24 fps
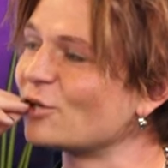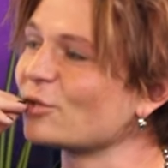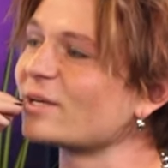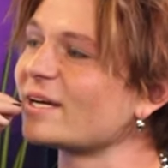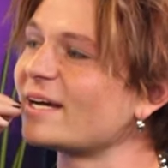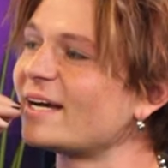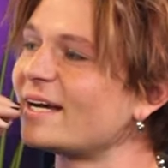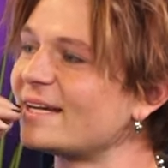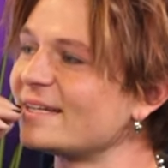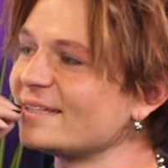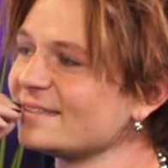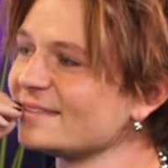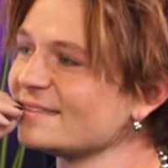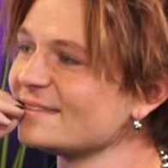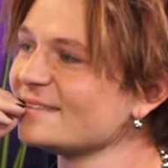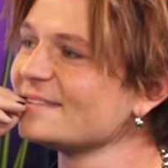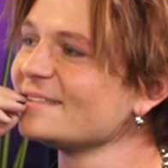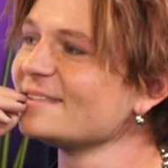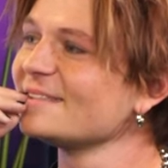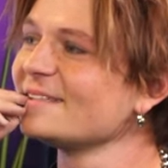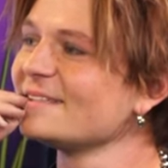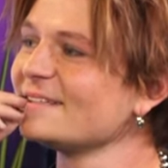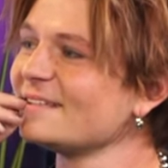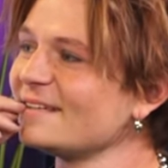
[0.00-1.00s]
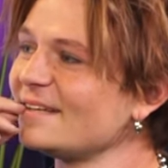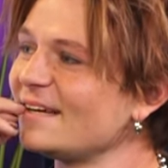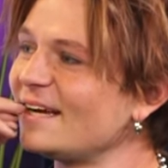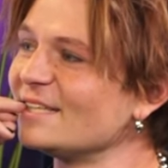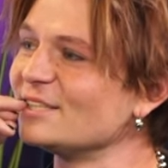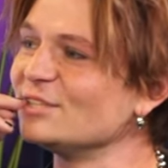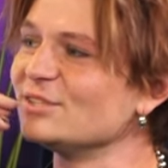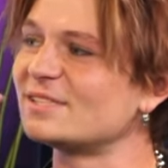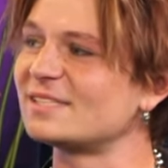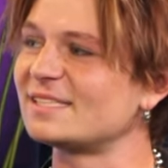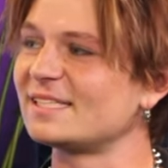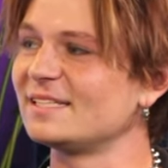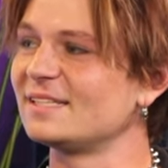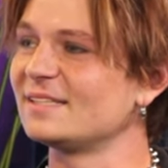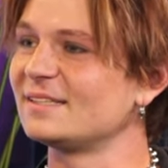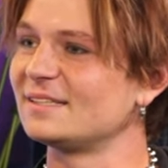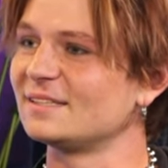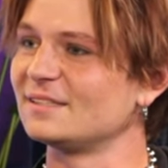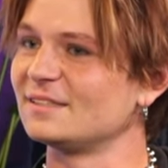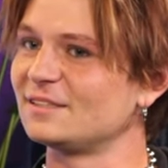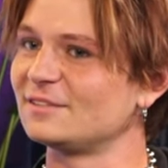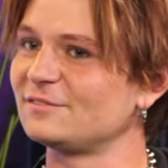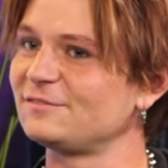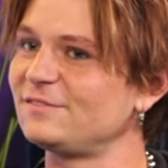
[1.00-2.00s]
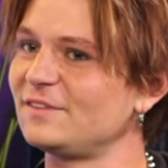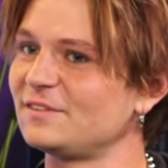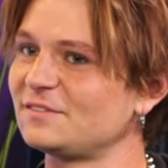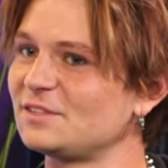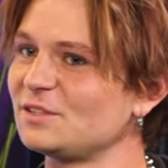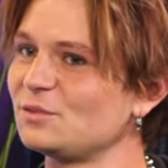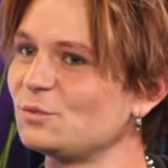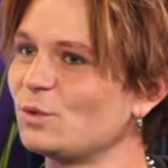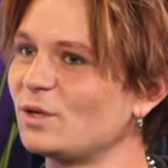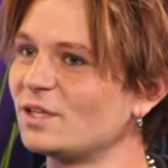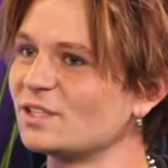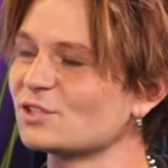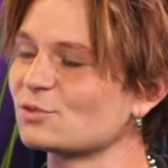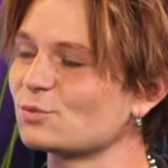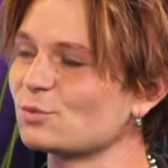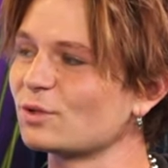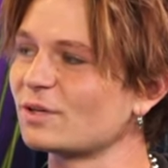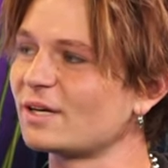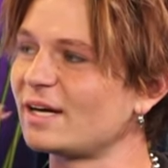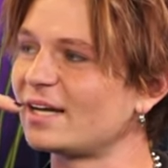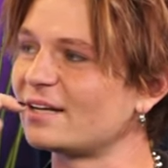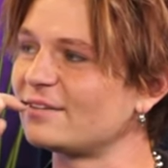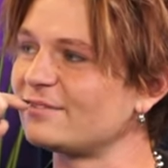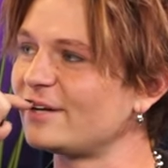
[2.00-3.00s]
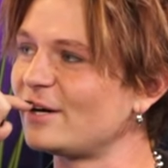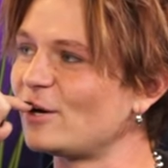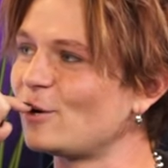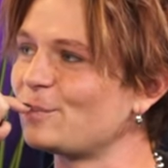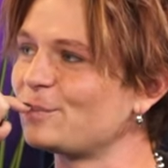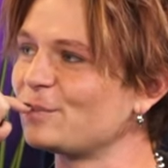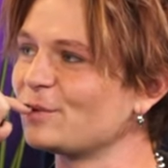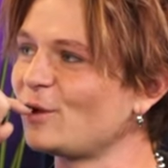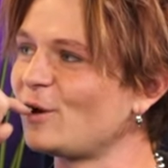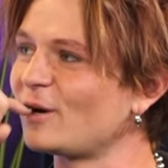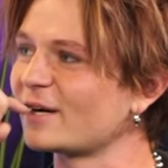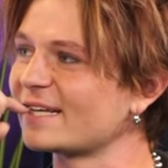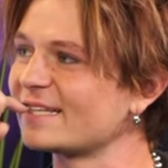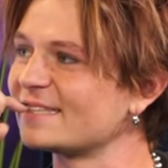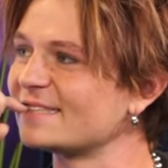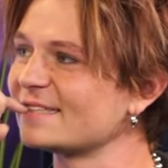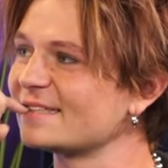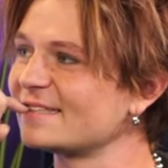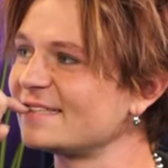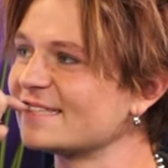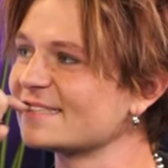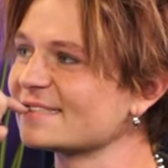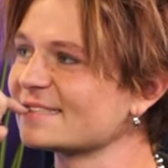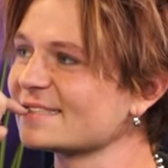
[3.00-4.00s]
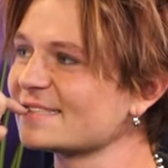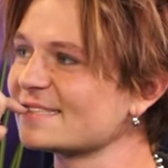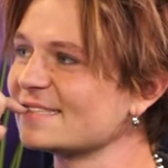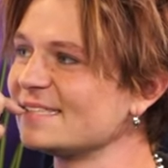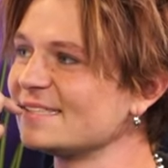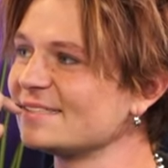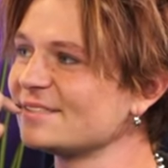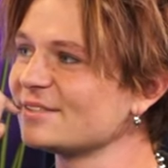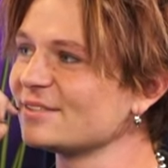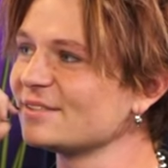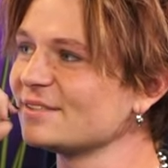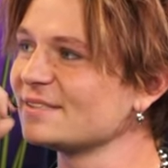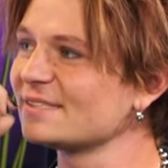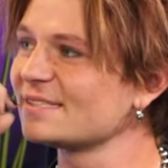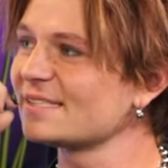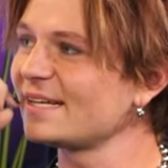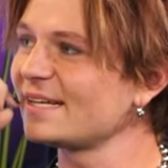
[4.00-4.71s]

Okay. So. And you see that the 51s will kind of help lock into things easier, you'd